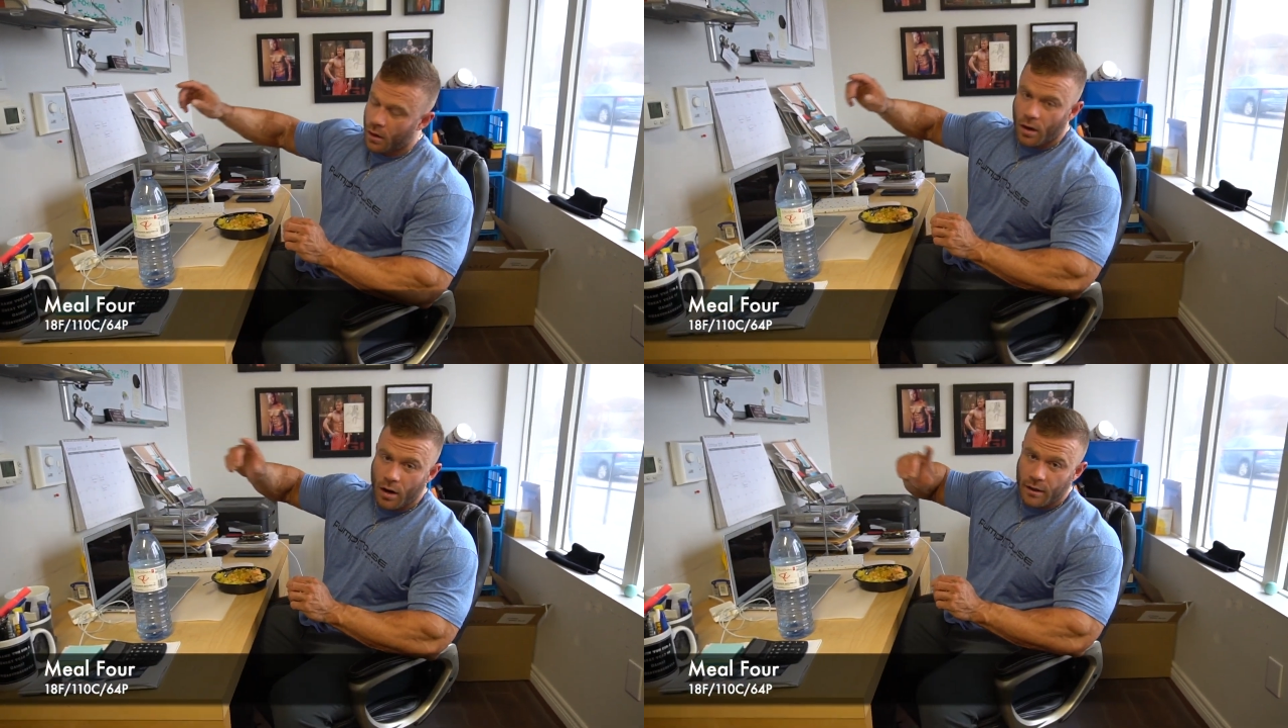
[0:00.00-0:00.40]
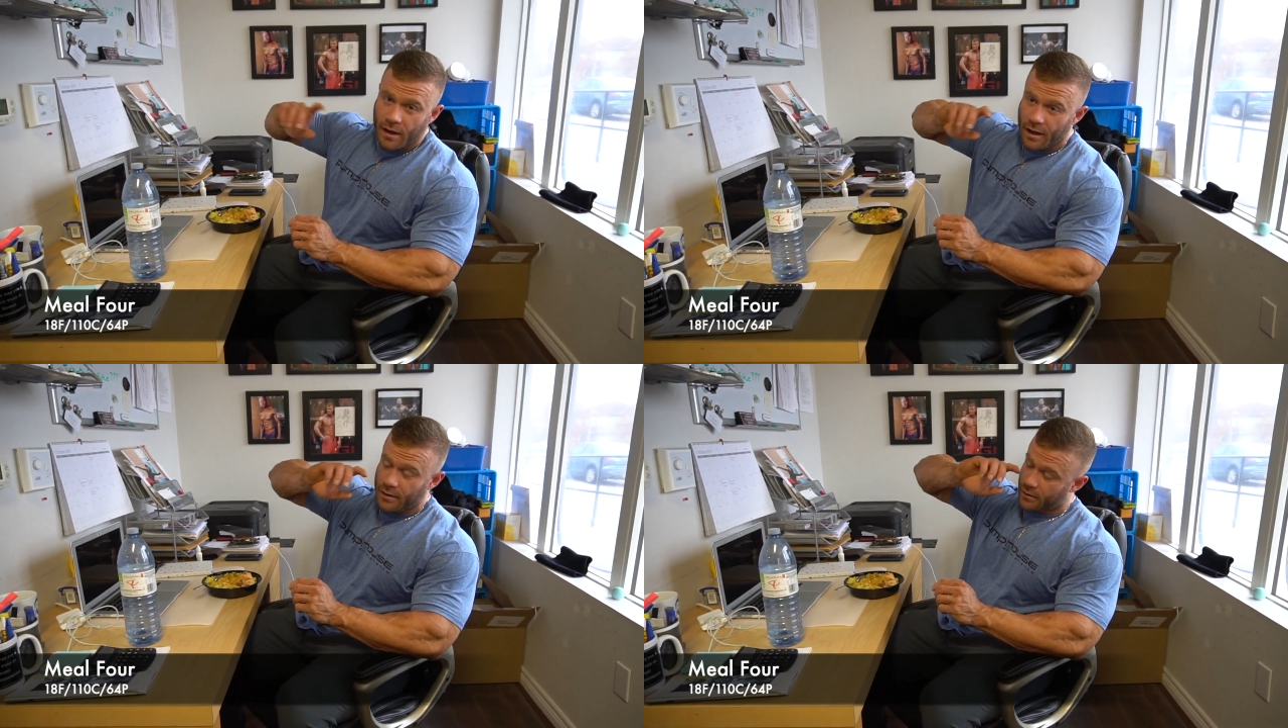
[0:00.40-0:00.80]
Alright
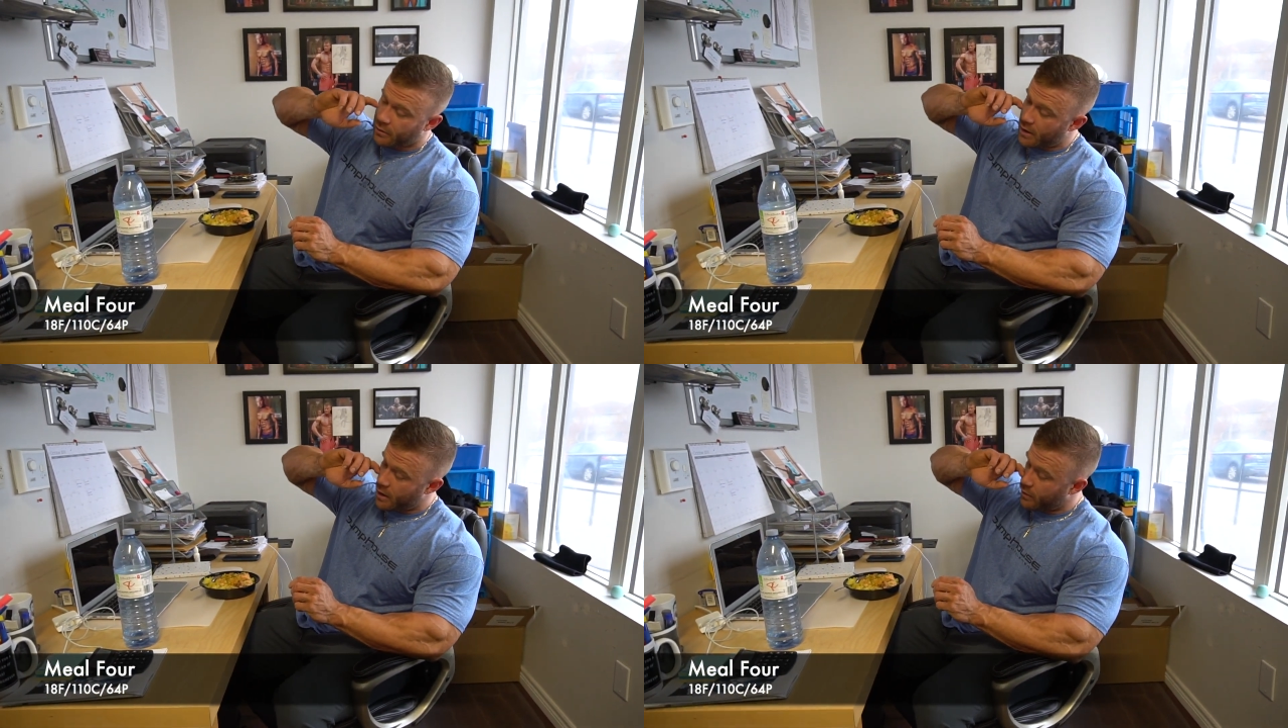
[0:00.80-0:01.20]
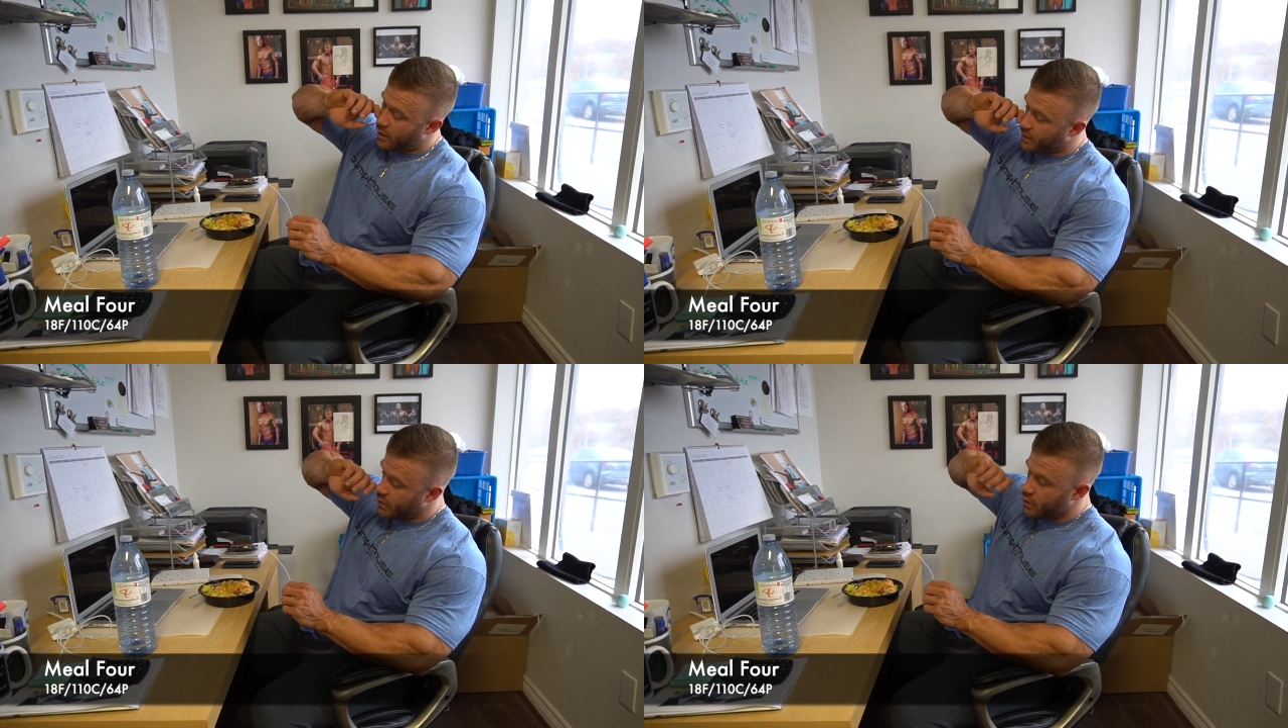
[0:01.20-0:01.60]
guys, so now we're
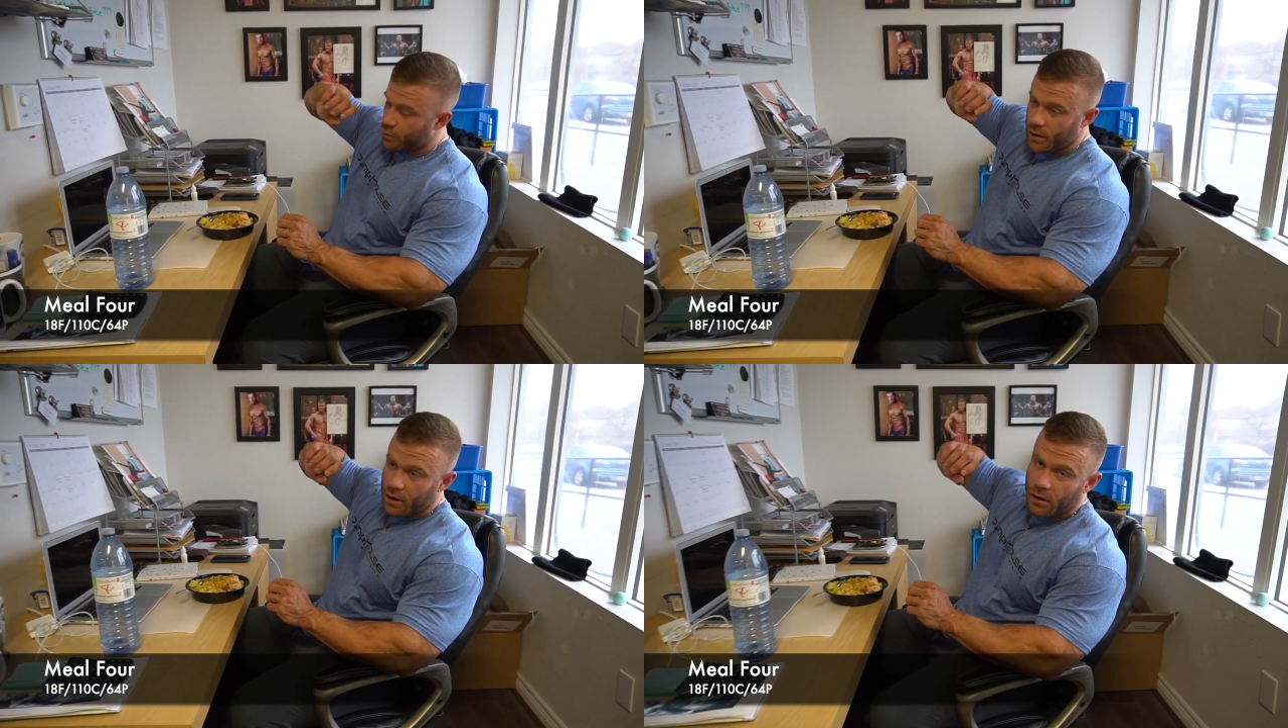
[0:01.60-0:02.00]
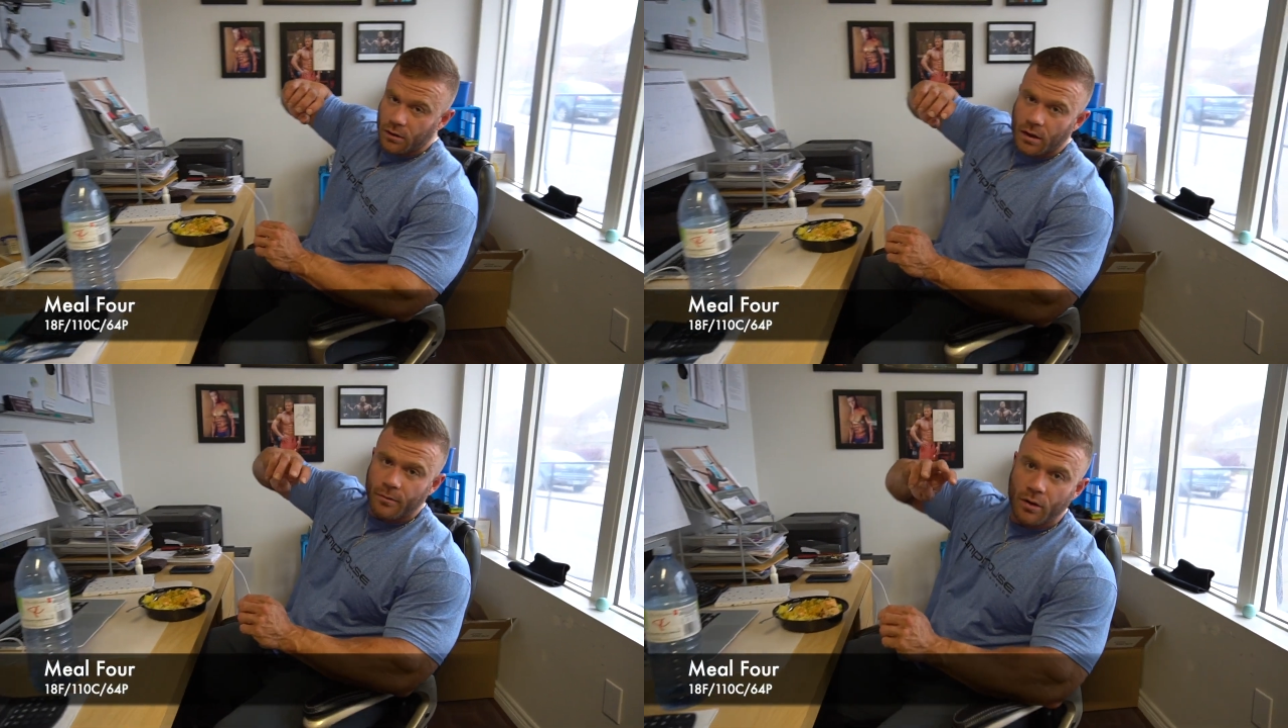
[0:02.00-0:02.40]
on to meal
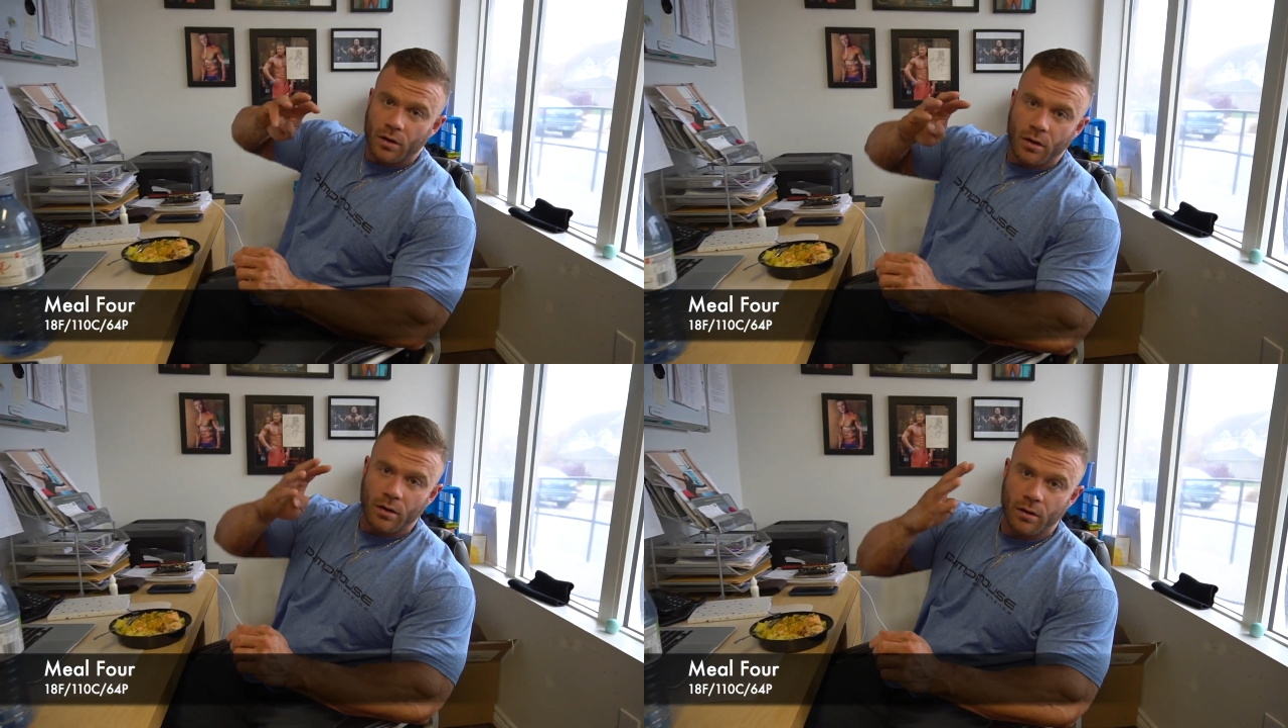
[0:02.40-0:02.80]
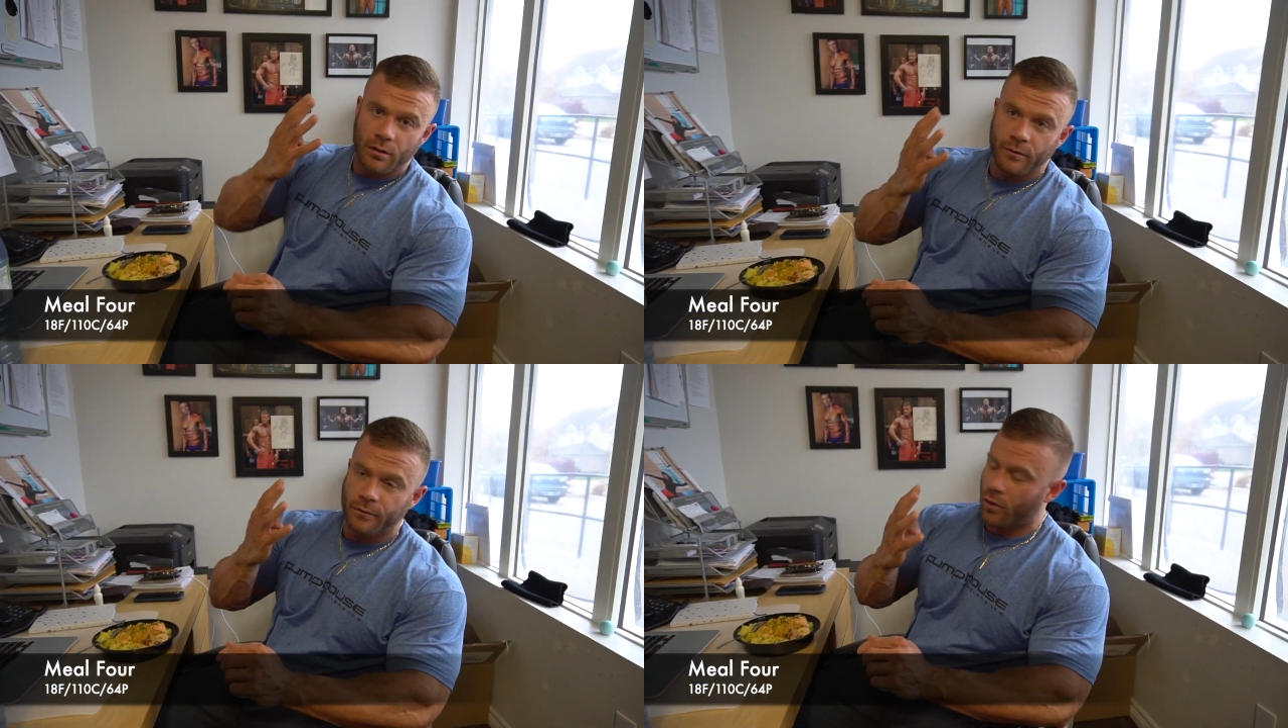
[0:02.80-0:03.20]
number
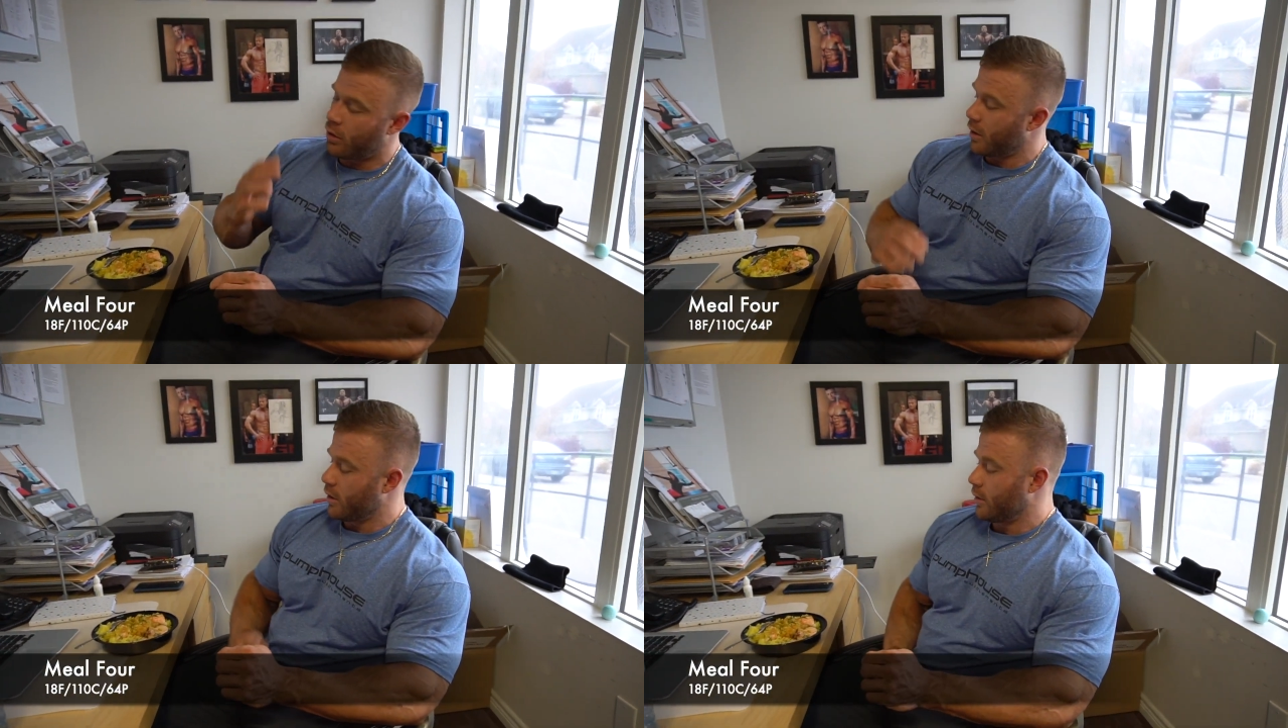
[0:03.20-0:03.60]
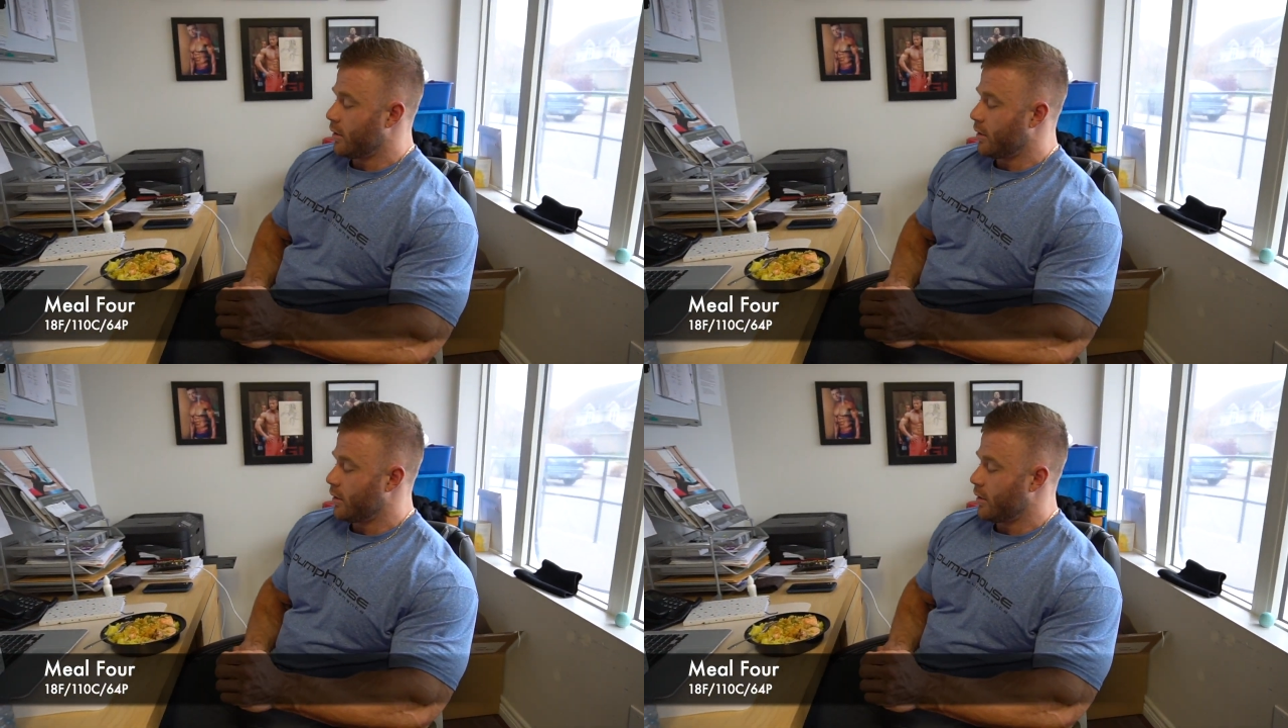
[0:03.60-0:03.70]
4.